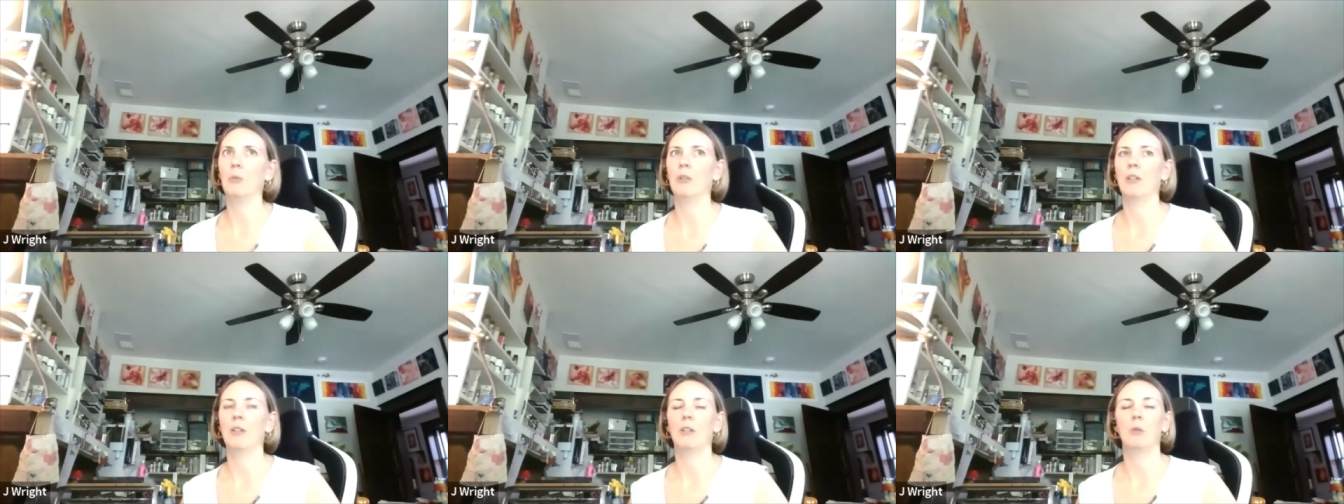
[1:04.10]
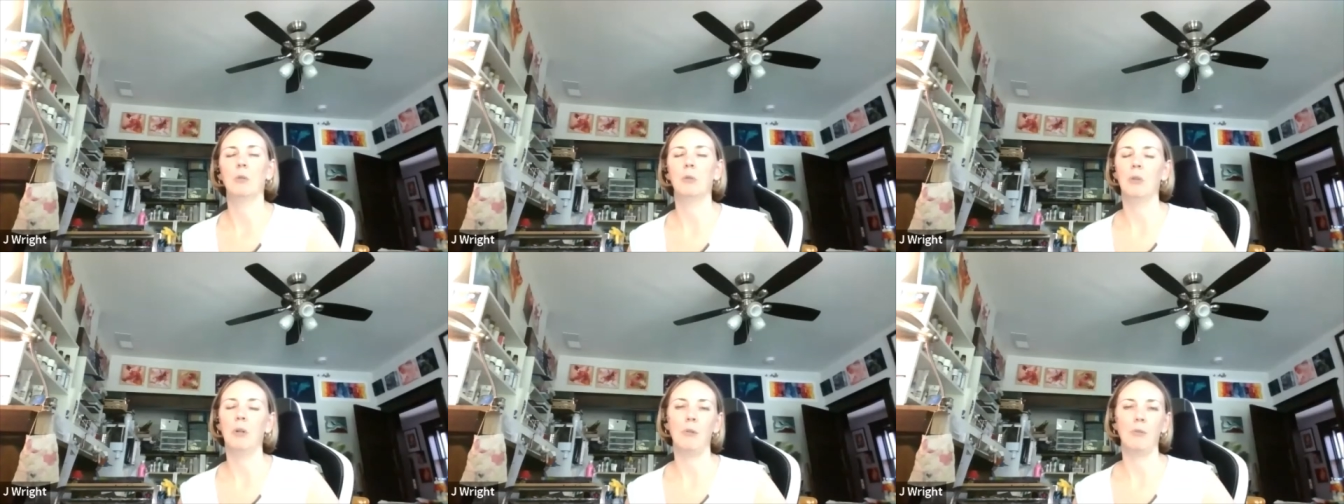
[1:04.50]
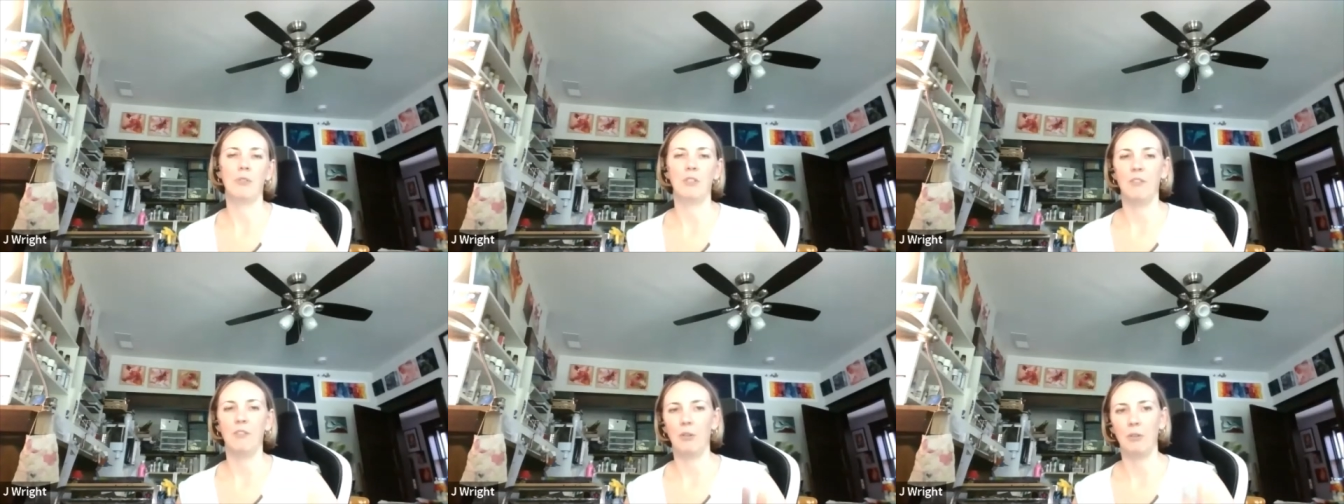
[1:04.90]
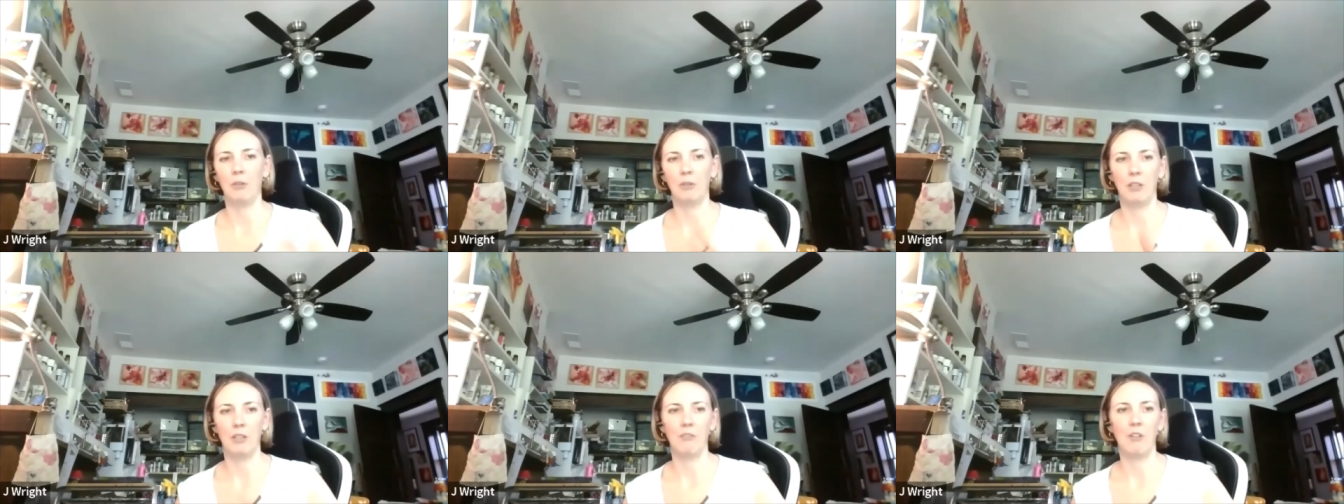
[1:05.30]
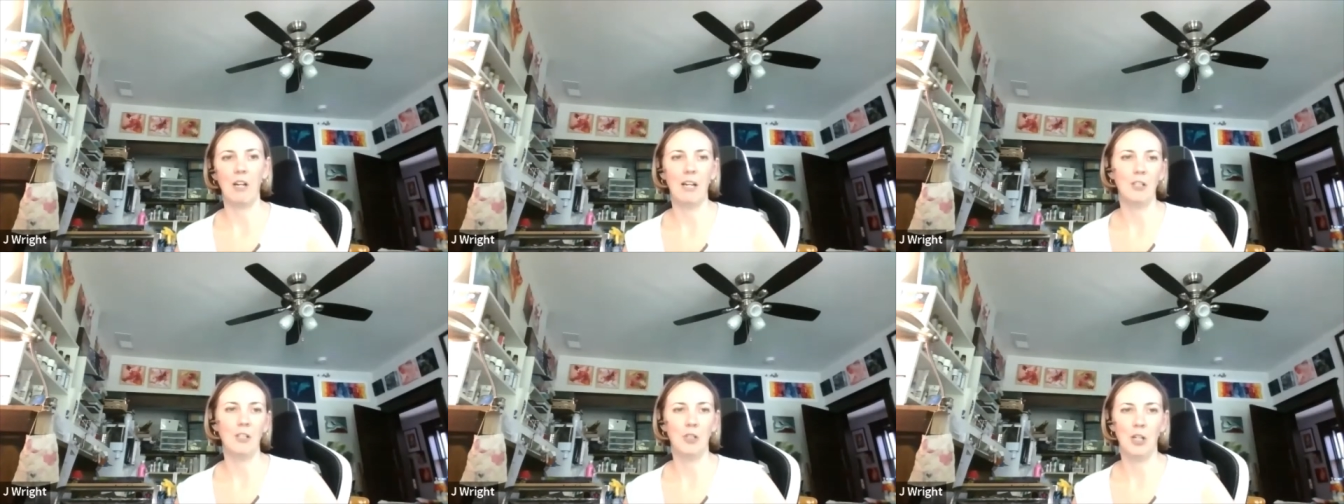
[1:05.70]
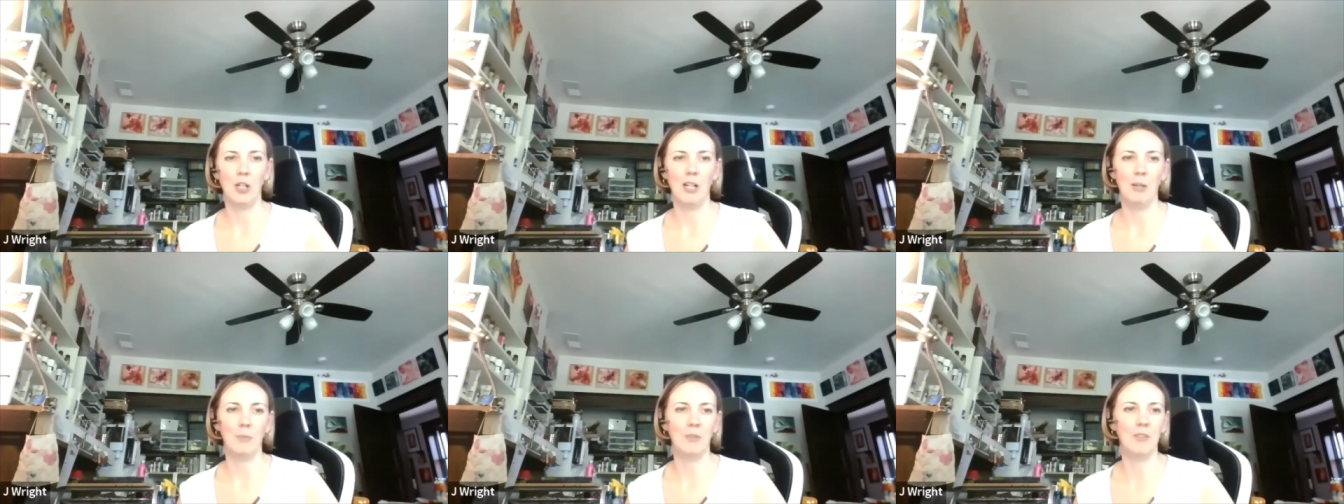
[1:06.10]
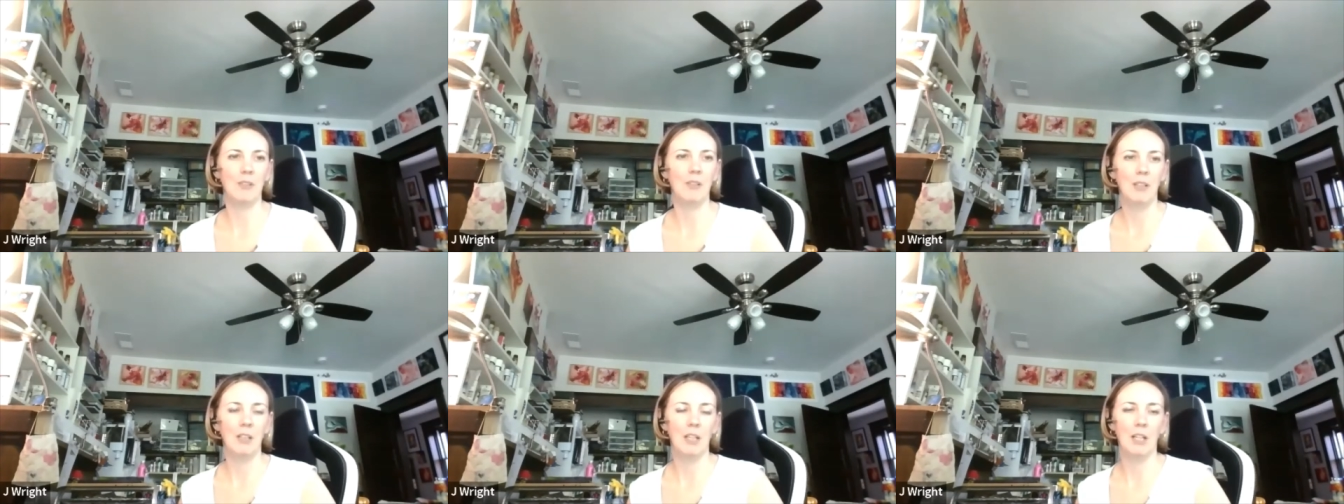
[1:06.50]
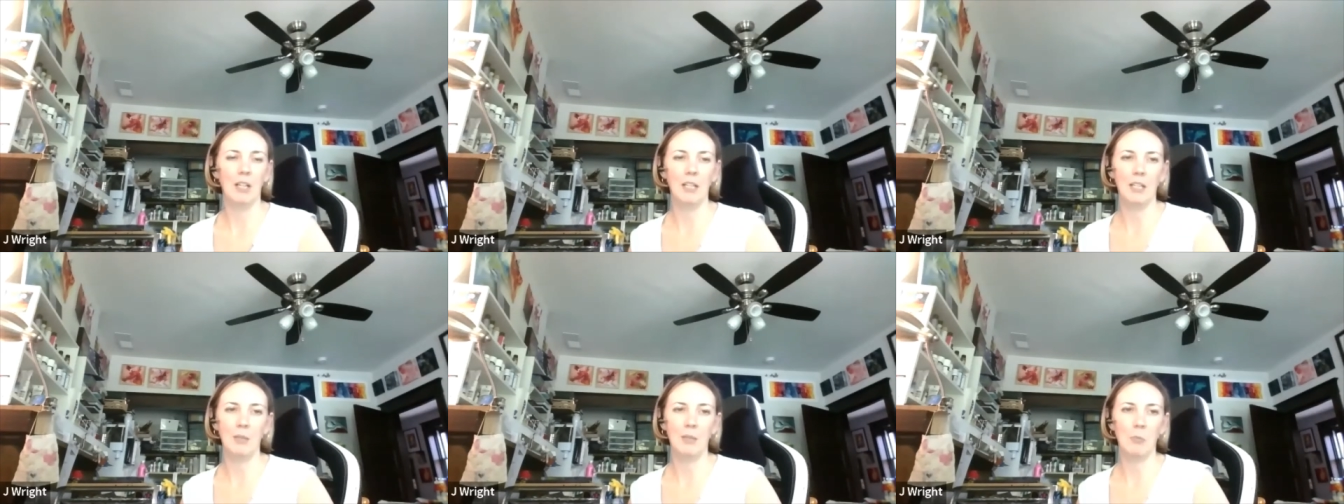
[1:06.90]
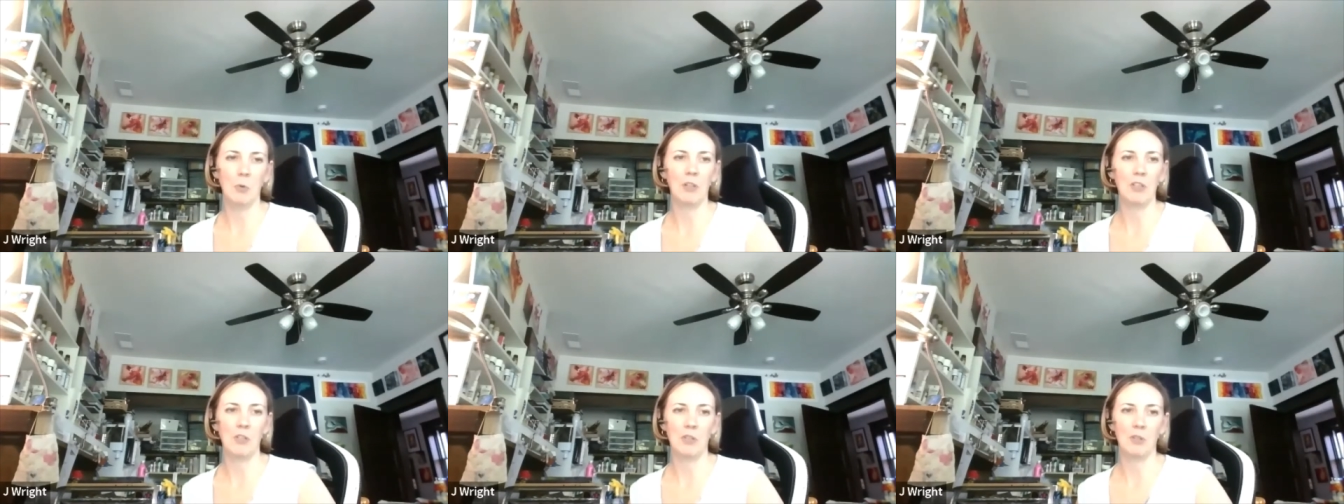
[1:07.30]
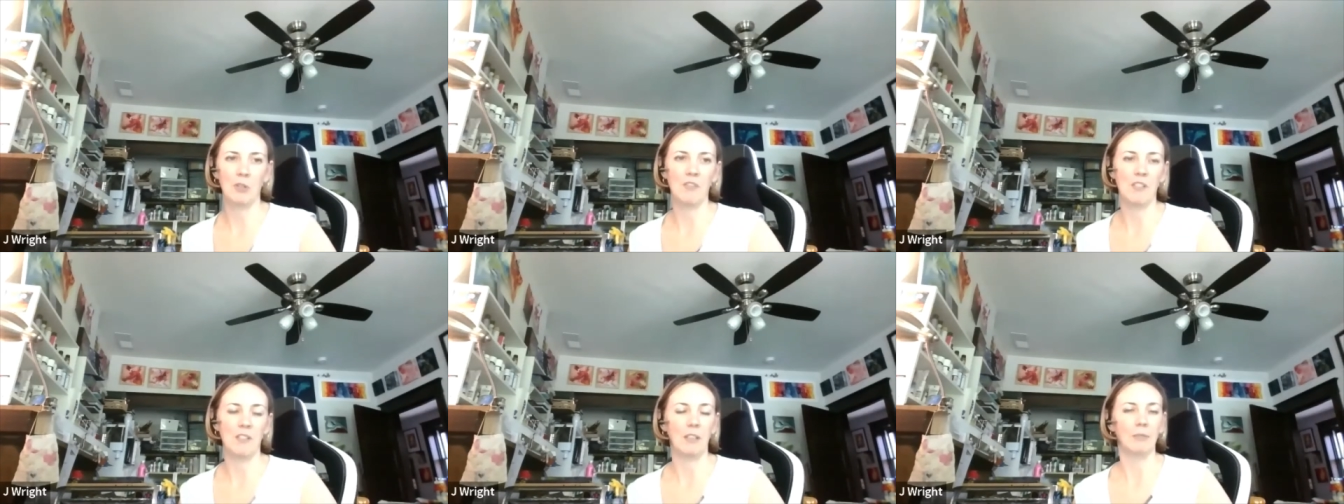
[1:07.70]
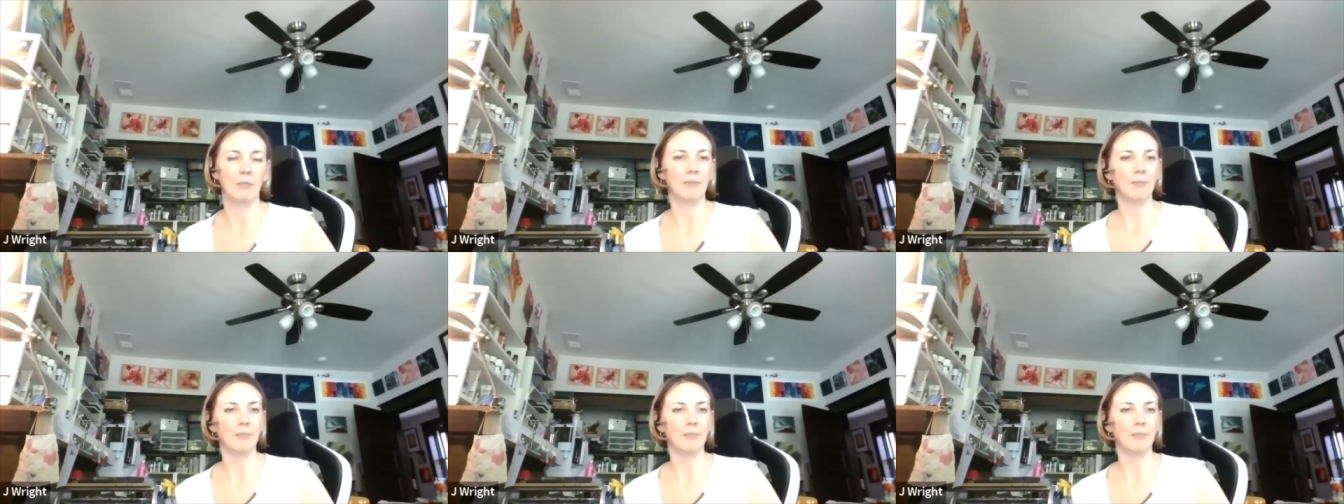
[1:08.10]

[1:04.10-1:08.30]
with a whole host of other kind of odd jobs uh, in mortgage servicing.